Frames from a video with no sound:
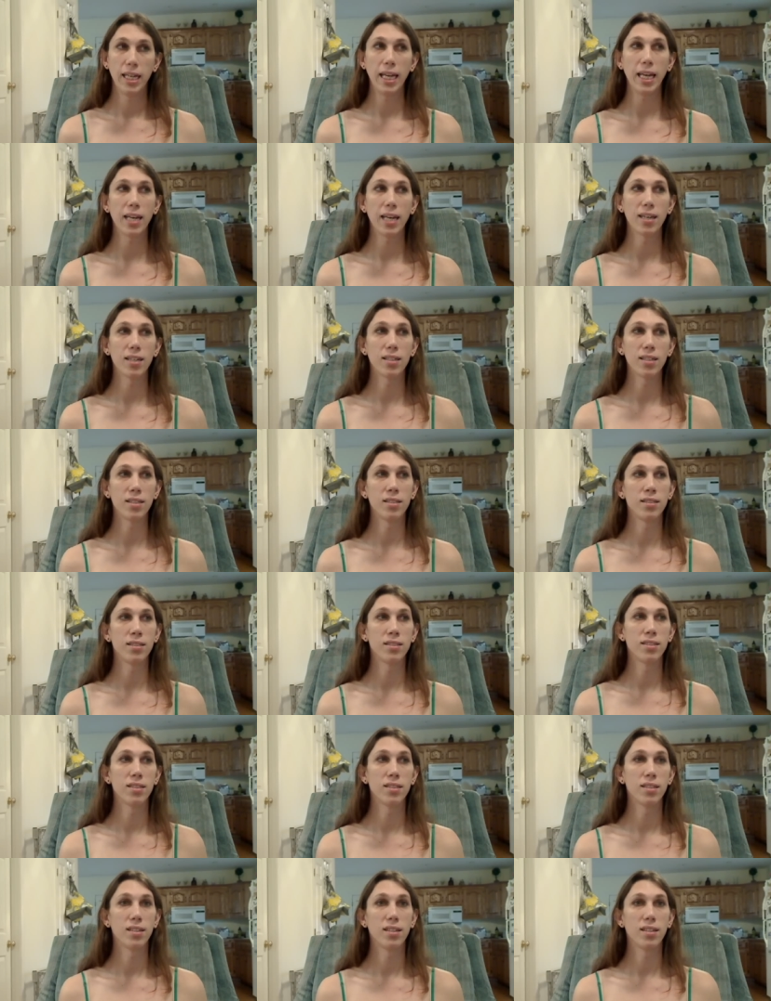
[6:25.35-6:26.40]
and
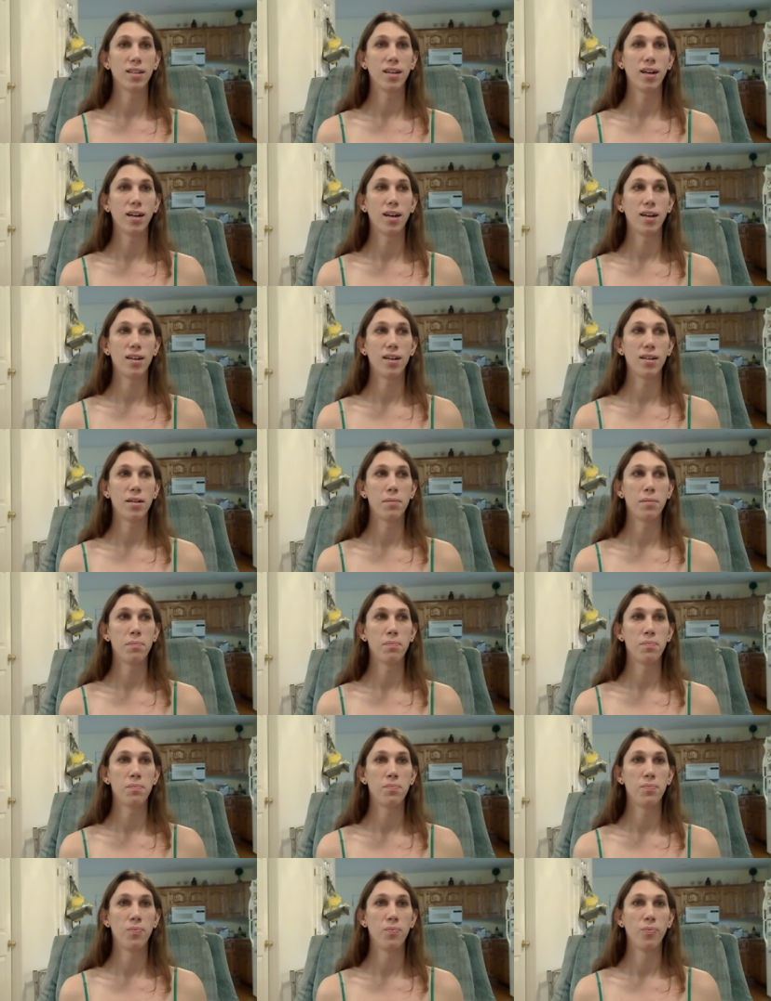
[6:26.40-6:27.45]

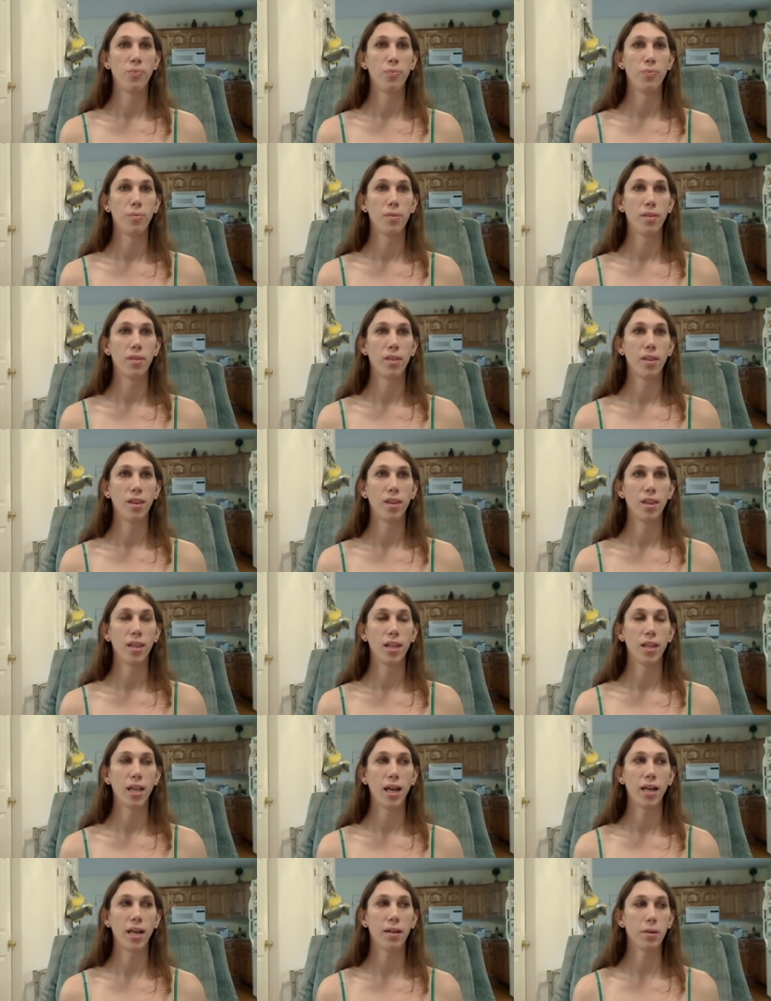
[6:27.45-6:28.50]

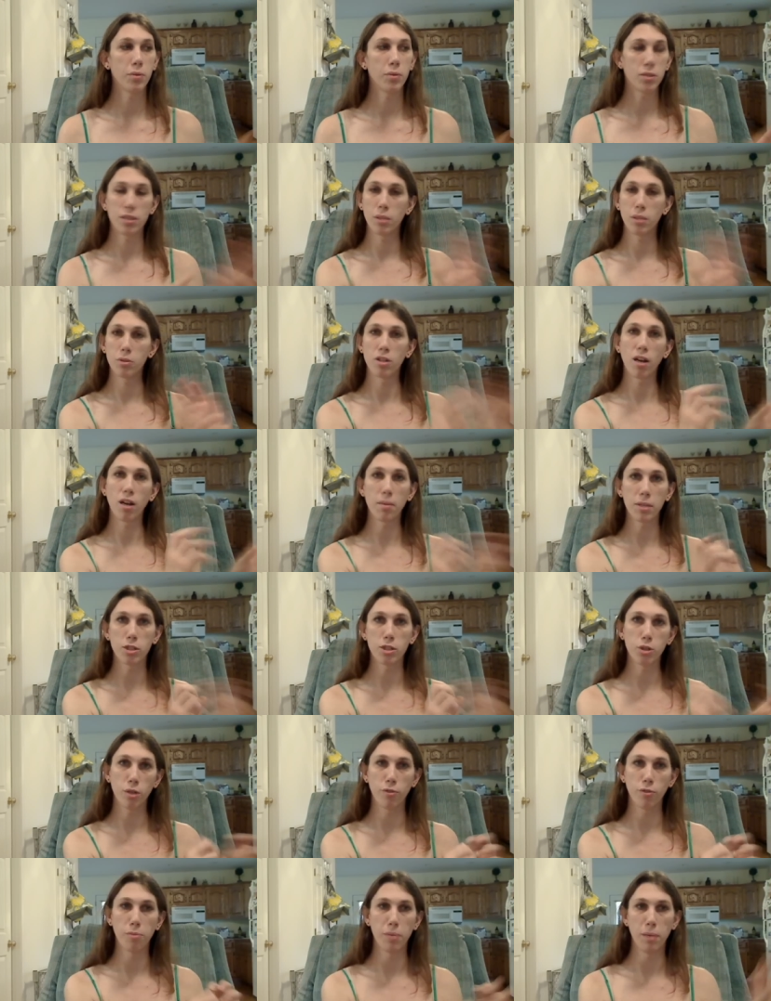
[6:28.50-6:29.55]
they were talking about
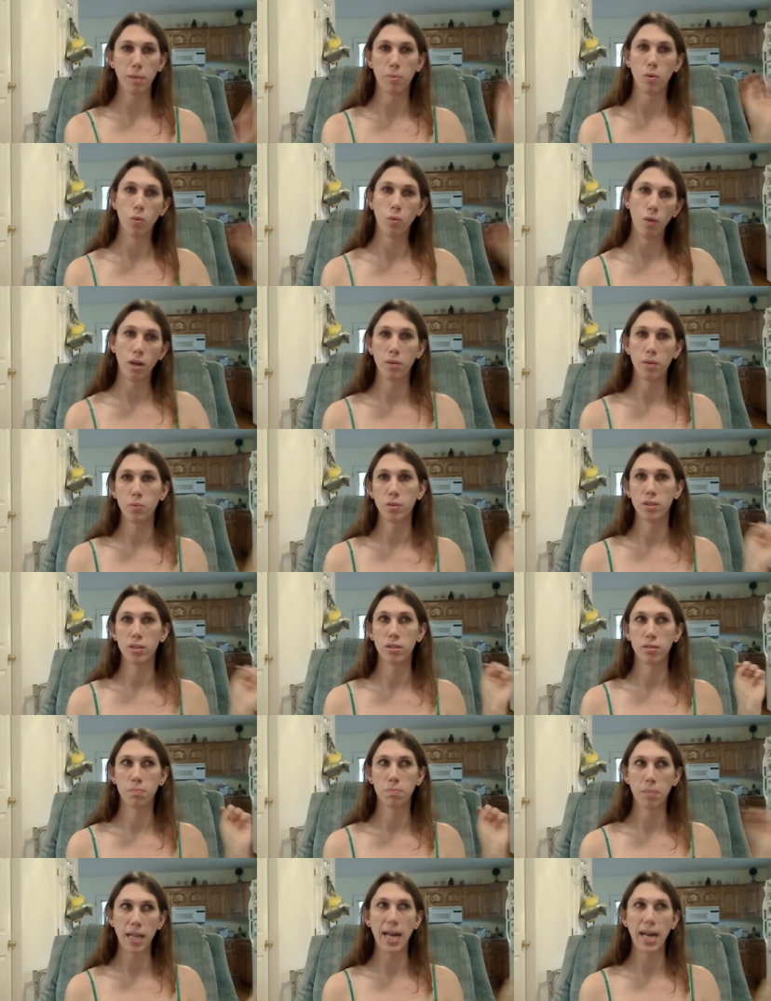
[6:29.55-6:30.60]
two different people. One
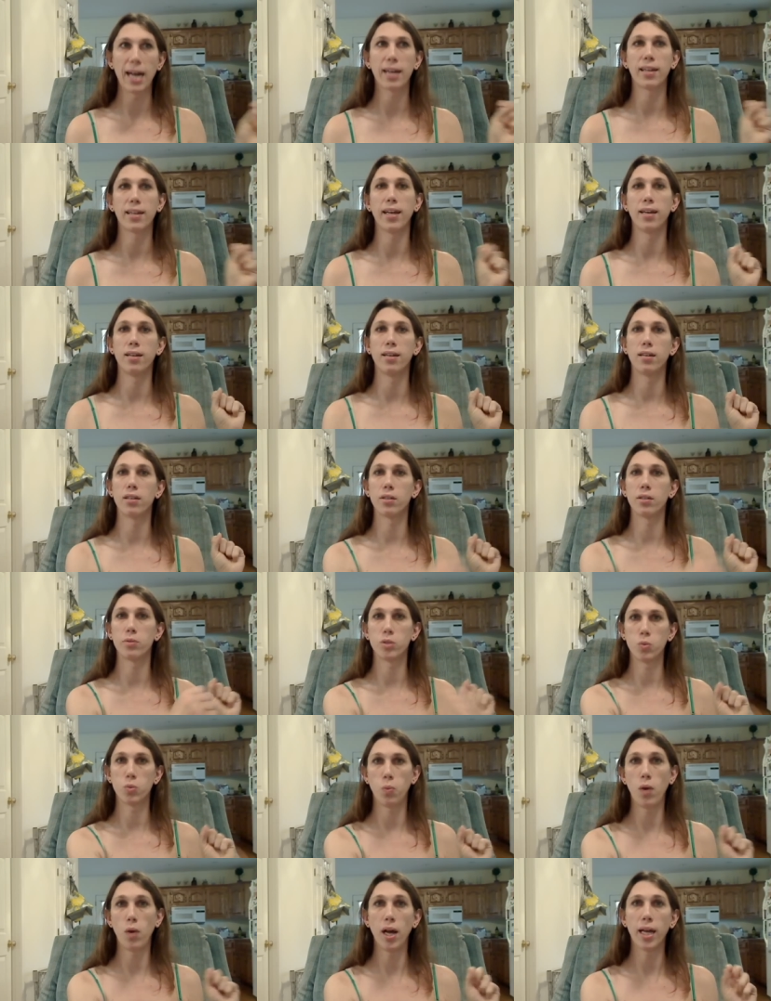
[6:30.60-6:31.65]
was black and another
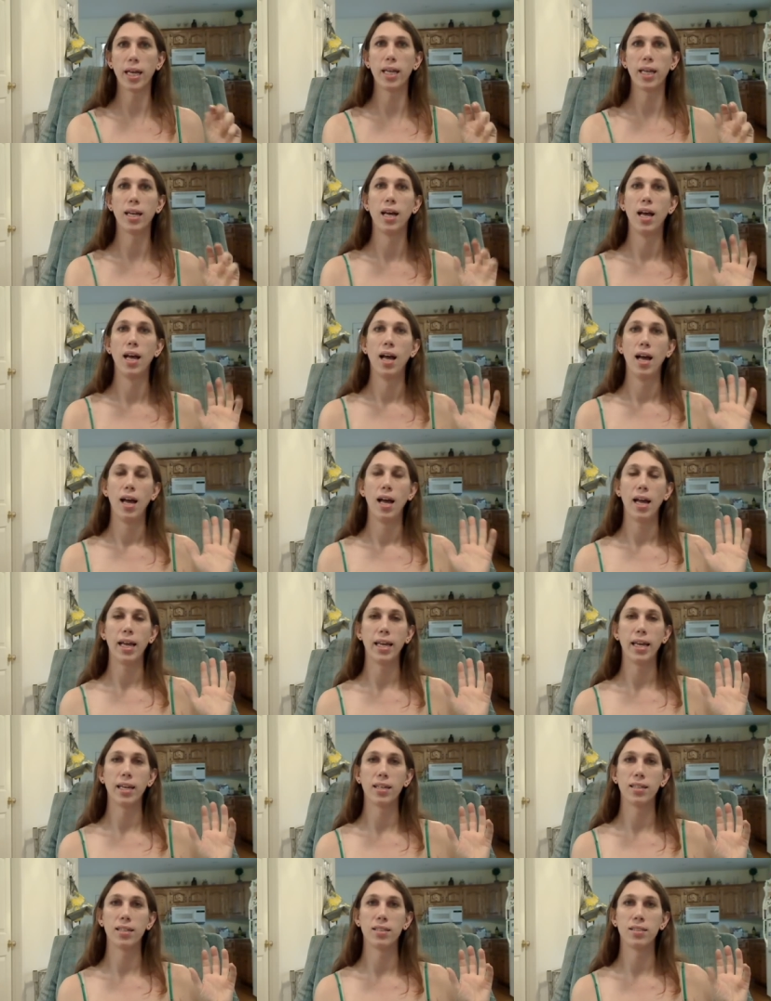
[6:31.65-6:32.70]
was white,
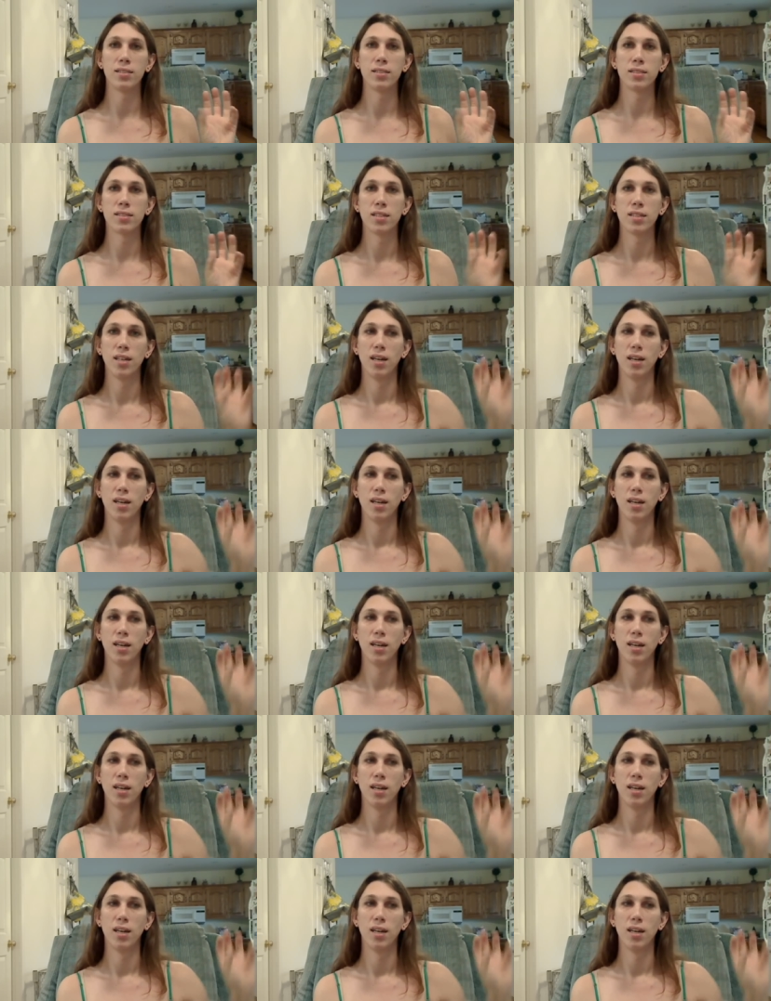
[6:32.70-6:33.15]
and